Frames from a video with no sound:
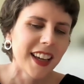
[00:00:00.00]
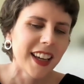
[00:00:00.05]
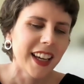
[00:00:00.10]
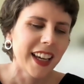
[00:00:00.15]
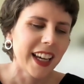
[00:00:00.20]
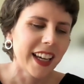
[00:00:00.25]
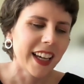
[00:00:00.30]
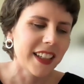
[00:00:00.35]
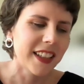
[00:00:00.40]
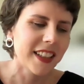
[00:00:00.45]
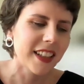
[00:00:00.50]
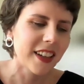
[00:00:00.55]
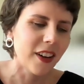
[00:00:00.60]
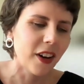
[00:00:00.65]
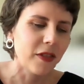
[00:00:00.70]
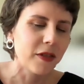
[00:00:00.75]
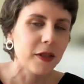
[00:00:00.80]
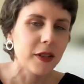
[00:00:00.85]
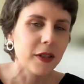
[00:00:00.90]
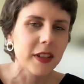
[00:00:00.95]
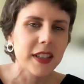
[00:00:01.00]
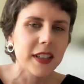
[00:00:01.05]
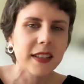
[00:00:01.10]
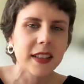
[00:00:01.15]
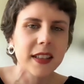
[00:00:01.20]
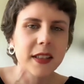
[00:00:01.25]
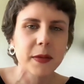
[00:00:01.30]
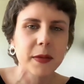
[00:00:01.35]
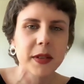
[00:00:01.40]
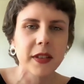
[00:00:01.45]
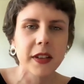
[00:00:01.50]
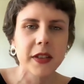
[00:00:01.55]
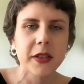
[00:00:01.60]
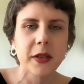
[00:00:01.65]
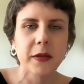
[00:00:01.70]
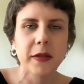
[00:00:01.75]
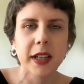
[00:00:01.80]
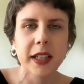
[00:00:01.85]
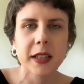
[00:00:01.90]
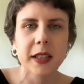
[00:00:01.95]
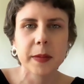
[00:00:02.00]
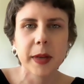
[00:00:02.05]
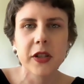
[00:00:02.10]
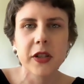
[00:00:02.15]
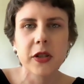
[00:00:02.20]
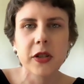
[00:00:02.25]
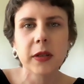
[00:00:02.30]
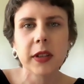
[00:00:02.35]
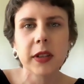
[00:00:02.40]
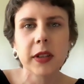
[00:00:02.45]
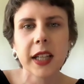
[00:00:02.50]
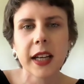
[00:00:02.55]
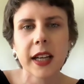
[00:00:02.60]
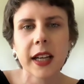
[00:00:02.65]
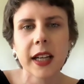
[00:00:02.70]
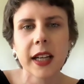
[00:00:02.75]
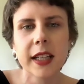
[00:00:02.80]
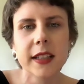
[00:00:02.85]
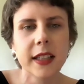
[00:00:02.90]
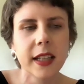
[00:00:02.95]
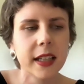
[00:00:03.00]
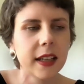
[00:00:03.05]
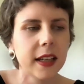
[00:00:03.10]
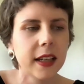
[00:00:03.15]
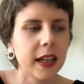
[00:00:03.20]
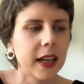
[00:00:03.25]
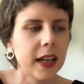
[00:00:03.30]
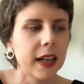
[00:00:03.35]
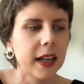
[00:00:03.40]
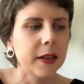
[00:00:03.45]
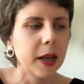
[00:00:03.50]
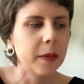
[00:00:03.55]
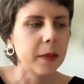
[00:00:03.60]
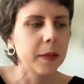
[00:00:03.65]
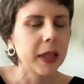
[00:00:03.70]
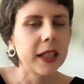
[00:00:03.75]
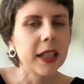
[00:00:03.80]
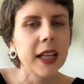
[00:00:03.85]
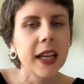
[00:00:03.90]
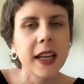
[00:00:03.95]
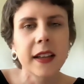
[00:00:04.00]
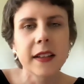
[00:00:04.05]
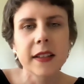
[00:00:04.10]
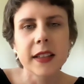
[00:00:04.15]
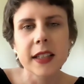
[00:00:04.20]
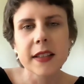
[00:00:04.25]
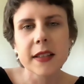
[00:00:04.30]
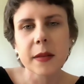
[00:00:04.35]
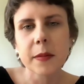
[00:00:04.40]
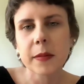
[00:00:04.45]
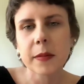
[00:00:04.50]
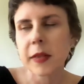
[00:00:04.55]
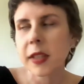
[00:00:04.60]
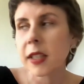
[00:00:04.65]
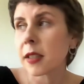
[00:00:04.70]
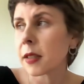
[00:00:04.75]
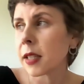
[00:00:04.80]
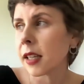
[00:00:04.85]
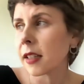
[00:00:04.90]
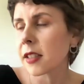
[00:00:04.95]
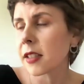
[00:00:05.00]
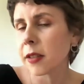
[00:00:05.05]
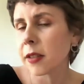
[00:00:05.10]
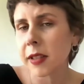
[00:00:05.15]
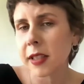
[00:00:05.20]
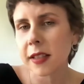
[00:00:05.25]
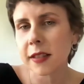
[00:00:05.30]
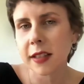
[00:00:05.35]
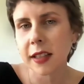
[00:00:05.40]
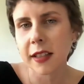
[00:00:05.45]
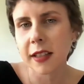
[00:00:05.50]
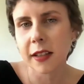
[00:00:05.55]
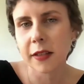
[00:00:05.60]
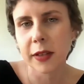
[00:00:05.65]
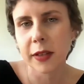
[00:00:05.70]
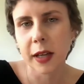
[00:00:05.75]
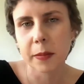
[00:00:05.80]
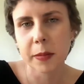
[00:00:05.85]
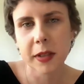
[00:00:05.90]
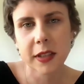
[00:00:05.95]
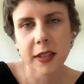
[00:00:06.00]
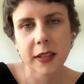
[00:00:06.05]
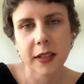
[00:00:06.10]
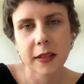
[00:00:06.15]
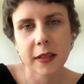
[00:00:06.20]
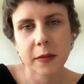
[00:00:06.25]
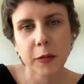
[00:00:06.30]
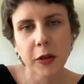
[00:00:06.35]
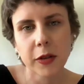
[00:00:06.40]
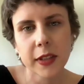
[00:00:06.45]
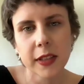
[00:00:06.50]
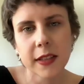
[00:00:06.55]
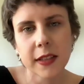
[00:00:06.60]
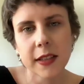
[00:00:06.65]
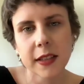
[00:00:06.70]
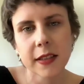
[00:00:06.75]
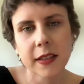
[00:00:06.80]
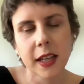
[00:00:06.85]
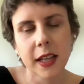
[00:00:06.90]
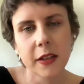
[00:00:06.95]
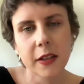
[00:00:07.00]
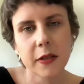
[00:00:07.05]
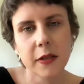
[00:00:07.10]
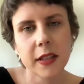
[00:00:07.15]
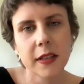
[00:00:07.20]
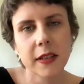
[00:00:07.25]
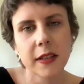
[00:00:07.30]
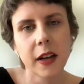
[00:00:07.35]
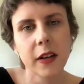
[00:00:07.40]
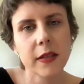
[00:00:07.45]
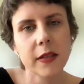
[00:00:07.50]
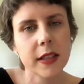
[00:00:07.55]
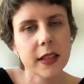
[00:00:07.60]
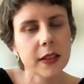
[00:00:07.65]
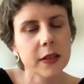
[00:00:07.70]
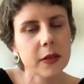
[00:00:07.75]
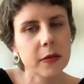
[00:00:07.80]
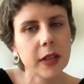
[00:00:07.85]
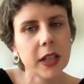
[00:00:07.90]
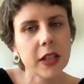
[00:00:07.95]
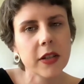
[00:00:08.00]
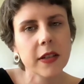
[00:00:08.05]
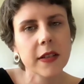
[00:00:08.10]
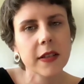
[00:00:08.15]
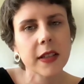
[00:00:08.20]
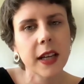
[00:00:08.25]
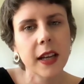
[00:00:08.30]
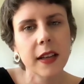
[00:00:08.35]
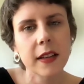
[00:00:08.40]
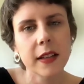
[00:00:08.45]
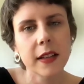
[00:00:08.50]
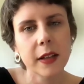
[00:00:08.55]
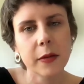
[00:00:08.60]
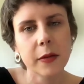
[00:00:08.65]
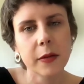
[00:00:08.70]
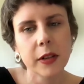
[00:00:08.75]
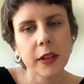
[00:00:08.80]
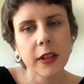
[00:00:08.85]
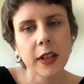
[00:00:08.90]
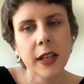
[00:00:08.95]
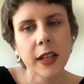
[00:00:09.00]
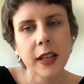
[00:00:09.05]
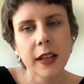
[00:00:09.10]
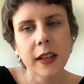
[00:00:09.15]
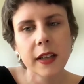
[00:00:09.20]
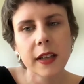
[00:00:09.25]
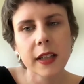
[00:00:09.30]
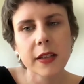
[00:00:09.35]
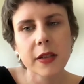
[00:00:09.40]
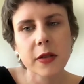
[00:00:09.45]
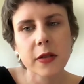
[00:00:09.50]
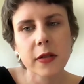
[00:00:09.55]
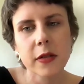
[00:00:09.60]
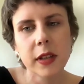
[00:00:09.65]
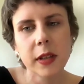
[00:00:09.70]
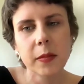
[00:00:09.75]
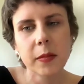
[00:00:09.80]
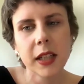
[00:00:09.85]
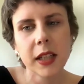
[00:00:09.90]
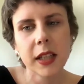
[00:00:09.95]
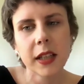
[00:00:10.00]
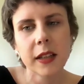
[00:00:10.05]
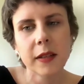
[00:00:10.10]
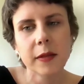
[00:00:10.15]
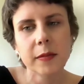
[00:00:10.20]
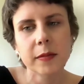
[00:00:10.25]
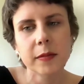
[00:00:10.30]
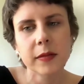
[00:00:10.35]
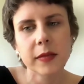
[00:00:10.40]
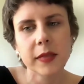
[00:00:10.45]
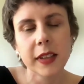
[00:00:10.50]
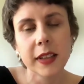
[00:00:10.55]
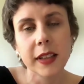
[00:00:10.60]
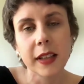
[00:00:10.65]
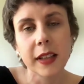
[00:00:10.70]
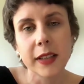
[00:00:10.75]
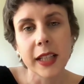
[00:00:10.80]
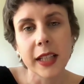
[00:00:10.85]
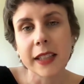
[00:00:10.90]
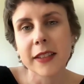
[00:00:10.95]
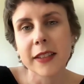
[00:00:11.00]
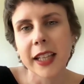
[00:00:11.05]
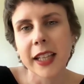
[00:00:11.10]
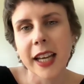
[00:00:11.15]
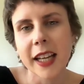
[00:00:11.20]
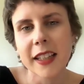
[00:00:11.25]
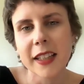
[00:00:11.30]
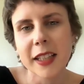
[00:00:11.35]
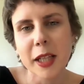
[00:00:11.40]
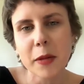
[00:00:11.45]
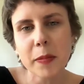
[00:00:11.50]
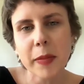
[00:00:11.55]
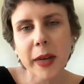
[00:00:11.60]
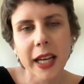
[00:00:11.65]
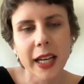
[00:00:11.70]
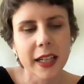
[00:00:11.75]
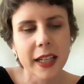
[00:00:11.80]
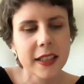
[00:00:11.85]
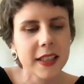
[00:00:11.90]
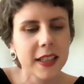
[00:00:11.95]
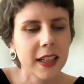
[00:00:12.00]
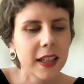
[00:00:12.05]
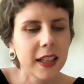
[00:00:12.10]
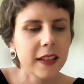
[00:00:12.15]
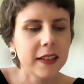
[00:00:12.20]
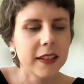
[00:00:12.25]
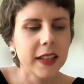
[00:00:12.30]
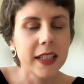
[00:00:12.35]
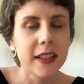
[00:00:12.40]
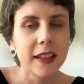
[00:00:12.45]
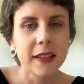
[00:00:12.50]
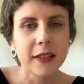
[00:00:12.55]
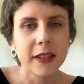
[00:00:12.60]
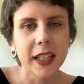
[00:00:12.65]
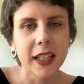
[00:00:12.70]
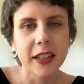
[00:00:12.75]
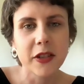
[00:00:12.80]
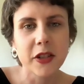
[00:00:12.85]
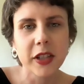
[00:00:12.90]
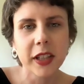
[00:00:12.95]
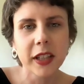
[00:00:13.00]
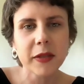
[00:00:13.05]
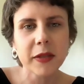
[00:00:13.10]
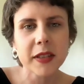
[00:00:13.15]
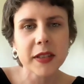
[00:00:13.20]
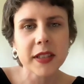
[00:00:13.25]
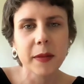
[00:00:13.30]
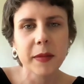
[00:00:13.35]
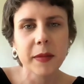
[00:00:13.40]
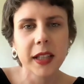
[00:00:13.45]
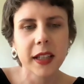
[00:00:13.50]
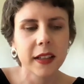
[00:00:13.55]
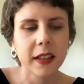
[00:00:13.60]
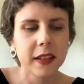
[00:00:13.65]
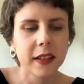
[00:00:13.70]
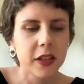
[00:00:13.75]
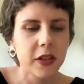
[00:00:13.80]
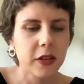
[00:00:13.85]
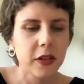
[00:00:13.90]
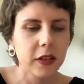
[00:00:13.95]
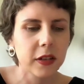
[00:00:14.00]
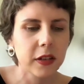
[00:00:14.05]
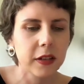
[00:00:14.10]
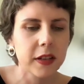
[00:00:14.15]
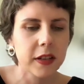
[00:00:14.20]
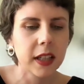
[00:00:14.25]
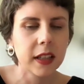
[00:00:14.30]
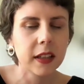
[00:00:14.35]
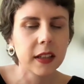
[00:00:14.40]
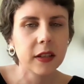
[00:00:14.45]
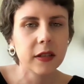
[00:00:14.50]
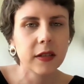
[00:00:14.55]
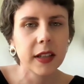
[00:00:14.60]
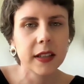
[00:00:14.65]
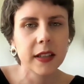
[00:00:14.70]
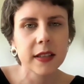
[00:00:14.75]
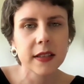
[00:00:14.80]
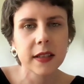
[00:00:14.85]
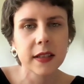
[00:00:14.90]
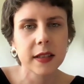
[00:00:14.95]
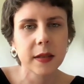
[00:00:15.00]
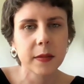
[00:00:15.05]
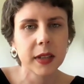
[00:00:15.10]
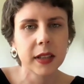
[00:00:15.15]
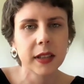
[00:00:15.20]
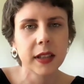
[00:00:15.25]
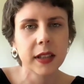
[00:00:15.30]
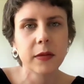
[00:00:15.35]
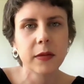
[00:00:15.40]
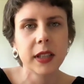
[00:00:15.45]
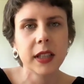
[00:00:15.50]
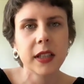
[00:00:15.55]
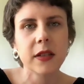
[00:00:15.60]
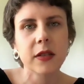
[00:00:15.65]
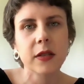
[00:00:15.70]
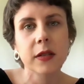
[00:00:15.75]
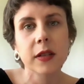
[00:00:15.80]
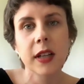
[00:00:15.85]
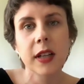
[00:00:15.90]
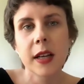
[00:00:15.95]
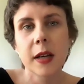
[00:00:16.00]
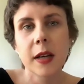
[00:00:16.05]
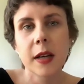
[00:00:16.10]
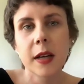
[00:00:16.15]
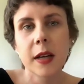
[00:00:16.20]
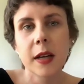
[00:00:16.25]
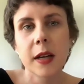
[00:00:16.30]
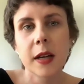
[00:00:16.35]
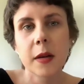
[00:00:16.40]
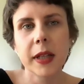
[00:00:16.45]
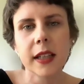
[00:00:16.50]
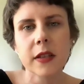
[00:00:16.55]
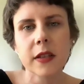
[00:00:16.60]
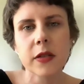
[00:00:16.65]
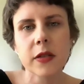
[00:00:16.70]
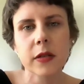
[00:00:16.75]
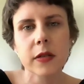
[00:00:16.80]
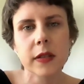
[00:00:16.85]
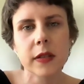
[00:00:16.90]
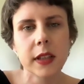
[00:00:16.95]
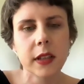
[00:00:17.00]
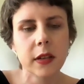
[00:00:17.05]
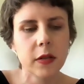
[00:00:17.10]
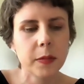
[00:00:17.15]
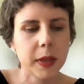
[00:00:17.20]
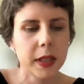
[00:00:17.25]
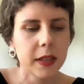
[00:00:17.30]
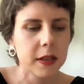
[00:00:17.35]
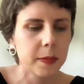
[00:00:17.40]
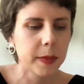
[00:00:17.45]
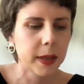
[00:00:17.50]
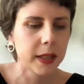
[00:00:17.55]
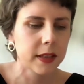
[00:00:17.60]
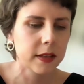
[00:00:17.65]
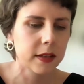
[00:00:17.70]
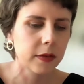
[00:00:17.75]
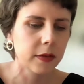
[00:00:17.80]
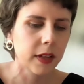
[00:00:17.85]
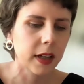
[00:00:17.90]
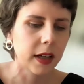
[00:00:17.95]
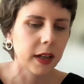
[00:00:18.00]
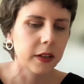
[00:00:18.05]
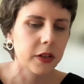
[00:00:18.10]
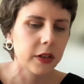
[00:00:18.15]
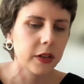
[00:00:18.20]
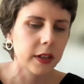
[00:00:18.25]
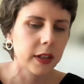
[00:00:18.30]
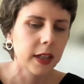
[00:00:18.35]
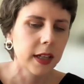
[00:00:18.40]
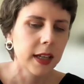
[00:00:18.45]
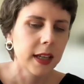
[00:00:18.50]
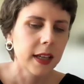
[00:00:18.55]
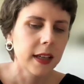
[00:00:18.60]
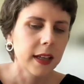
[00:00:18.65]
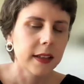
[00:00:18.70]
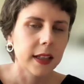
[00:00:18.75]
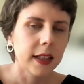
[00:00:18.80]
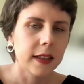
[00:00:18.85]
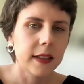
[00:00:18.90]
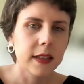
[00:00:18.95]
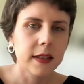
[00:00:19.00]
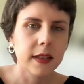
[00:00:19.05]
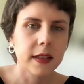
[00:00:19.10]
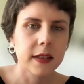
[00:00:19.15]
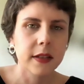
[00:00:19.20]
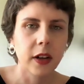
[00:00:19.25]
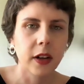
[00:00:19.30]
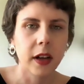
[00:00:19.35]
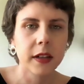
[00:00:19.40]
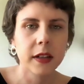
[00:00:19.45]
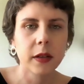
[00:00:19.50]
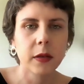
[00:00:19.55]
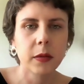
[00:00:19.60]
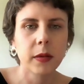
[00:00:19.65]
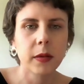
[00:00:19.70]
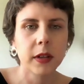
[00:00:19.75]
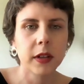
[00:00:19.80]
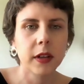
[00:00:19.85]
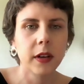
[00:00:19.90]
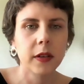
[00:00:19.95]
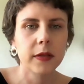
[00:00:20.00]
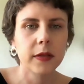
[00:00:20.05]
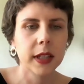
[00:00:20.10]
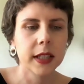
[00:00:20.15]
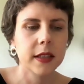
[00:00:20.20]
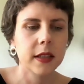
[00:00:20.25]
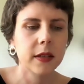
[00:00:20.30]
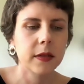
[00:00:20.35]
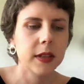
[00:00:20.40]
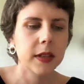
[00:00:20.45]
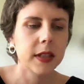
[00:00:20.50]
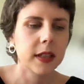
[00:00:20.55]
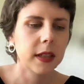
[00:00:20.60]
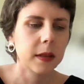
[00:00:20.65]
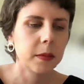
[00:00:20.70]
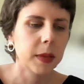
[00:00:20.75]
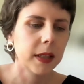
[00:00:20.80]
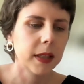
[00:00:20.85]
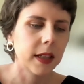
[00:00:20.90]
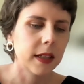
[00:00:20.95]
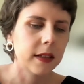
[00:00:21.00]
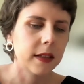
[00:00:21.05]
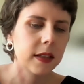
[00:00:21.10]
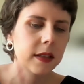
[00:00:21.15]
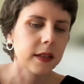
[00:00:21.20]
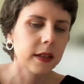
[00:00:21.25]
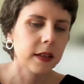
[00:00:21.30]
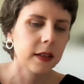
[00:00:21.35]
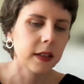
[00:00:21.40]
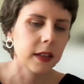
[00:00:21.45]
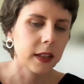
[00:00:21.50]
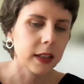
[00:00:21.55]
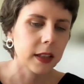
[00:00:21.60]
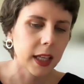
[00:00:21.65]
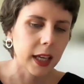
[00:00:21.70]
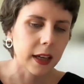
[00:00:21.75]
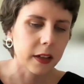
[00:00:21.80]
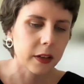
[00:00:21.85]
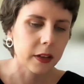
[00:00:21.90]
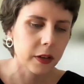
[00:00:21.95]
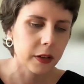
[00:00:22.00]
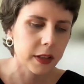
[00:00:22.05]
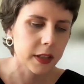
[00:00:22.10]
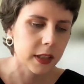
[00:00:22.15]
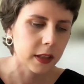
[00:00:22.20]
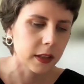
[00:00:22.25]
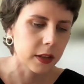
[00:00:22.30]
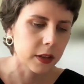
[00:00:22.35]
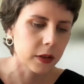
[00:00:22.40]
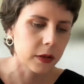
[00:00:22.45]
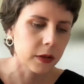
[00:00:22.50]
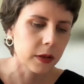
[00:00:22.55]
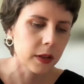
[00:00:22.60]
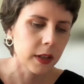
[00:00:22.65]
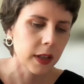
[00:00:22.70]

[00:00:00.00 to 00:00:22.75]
And of course, this was also raised by Julia. And I mean, these activities that have happened in more than six countries now, in six regions, they were extremely, they had an impact. They achieved something and they should continue. And this is something that we need to build into the European spaces of culture, that this is not a one-off activity, but that this can continue.